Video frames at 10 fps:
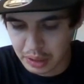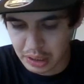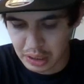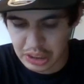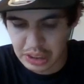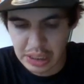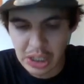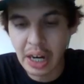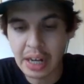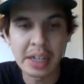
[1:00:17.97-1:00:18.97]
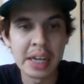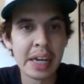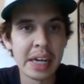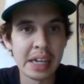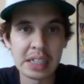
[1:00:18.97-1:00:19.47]
I thought Janarian Grant
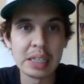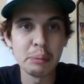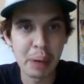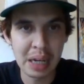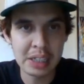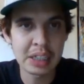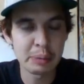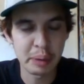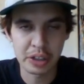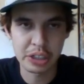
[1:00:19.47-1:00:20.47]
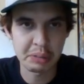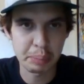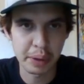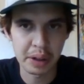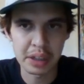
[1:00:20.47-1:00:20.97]
is the best special
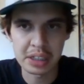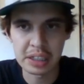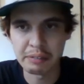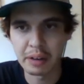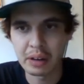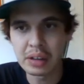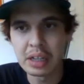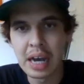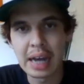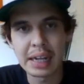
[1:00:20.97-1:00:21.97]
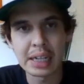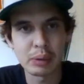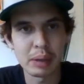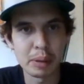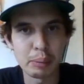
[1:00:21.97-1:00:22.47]
teams player in the CFL, and
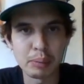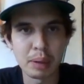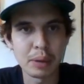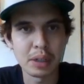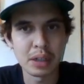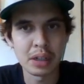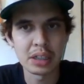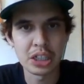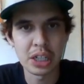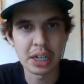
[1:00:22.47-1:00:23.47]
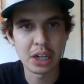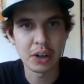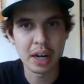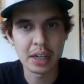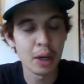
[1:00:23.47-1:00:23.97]
that's what I'm going to put my money on, is
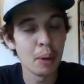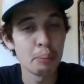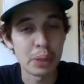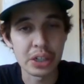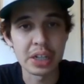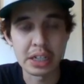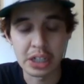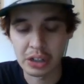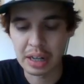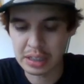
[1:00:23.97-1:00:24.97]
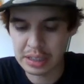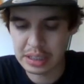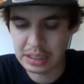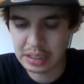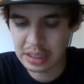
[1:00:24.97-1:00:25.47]
Janarian Grant being Janarian Grant this
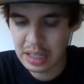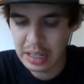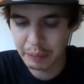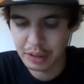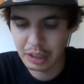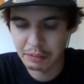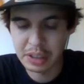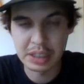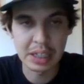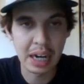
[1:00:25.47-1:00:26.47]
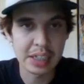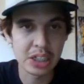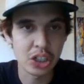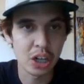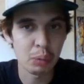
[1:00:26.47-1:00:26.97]
season. I would love to see guys
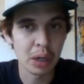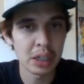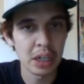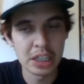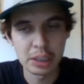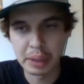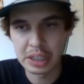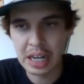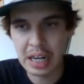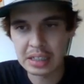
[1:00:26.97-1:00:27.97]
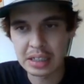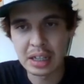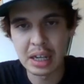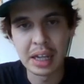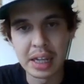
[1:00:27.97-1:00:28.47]
like Sean White, Jermaine
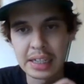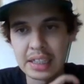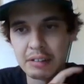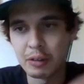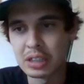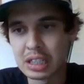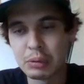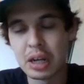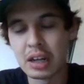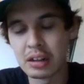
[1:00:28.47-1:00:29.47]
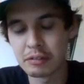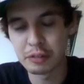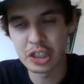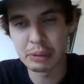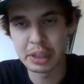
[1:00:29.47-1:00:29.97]
Jackson. Like I said, folks, keep an eye on
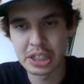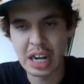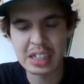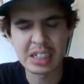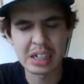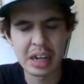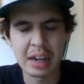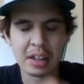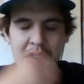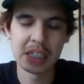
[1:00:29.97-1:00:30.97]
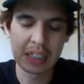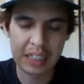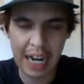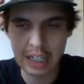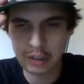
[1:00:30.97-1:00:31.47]
for Jermaine Jackson. And the
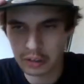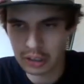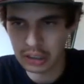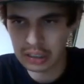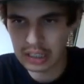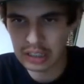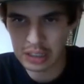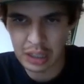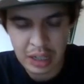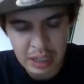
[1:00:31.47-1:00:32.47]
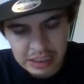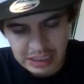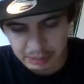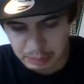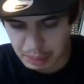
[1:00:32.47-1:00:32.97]
Saskatchewan returner is actually
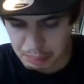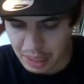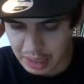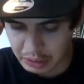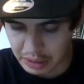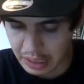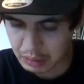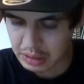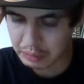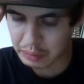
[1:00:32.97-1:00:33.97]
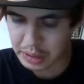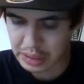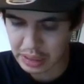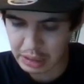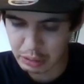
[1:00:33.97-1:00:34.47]
slipping my mind right now, which I would
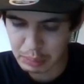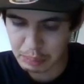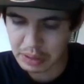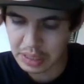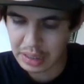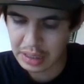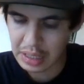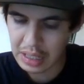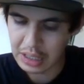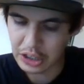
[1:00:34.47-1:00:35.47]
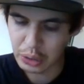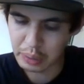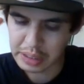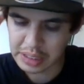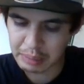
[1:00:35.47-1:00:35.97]
wish I kind of remember that, to
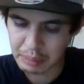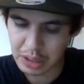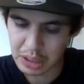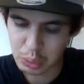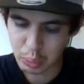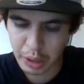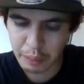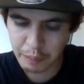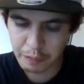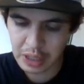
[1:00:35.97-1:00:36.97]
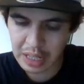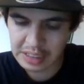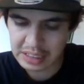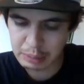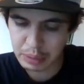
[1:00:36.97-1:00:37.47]
throw his name in there as well for
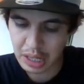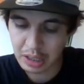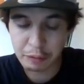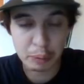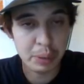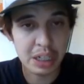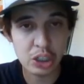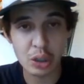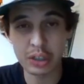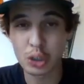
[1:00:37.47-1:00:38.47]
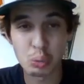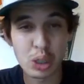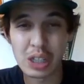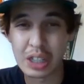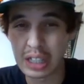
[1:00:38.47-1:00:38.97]
guys to keep an eye on for potential also
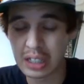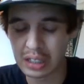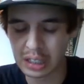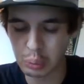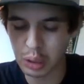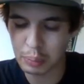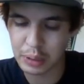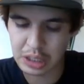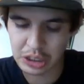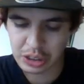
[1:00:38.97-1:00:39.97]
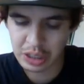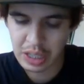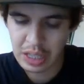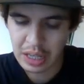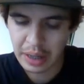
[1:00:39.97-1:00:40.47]
rookie of the years as well, potentially.
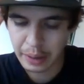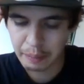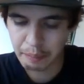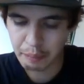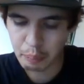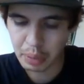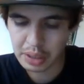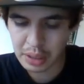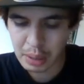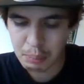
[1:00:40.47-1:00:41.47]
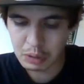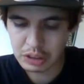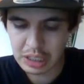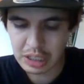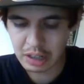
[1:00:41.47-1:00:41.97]
But
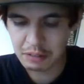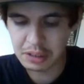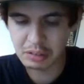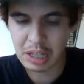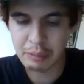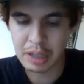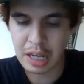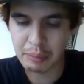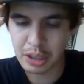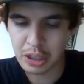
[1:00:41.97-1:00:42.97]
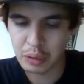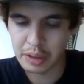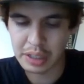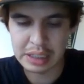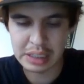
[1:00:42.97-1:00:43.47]
most outstanding offensive lineman, I'm going to go
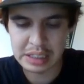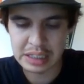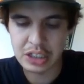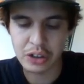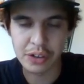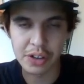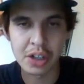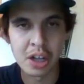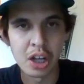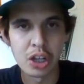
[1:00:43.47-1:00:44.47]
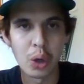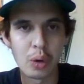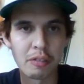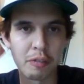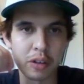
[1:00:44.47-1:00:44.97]
with, as I teased earlier,
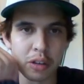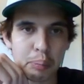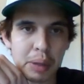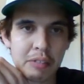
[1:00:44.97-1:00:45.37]
Logan Ferland.